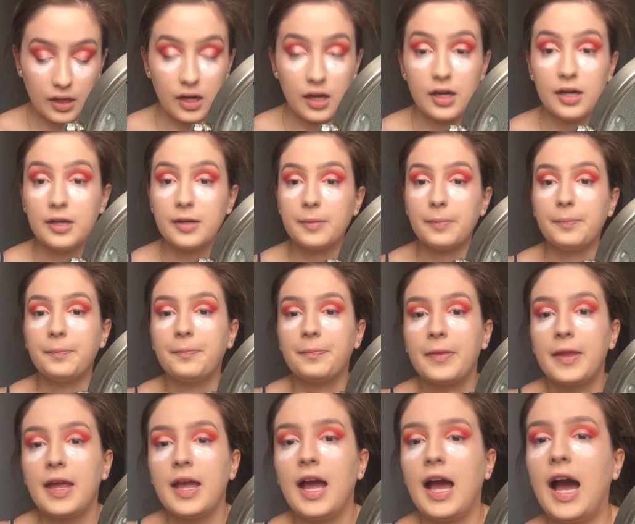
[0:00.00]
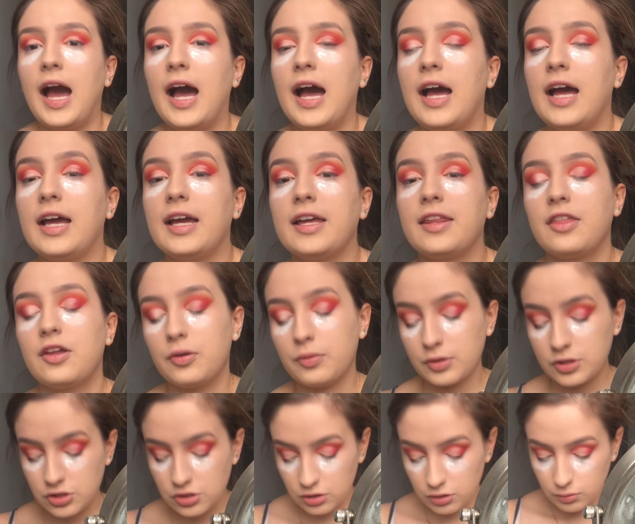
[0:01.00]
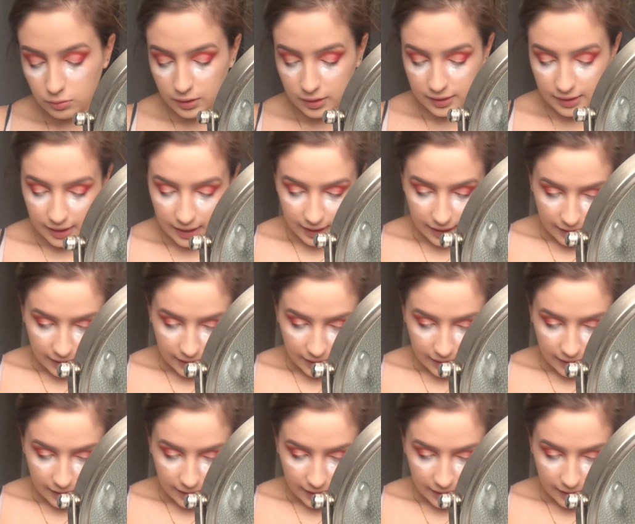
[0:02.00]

The original one that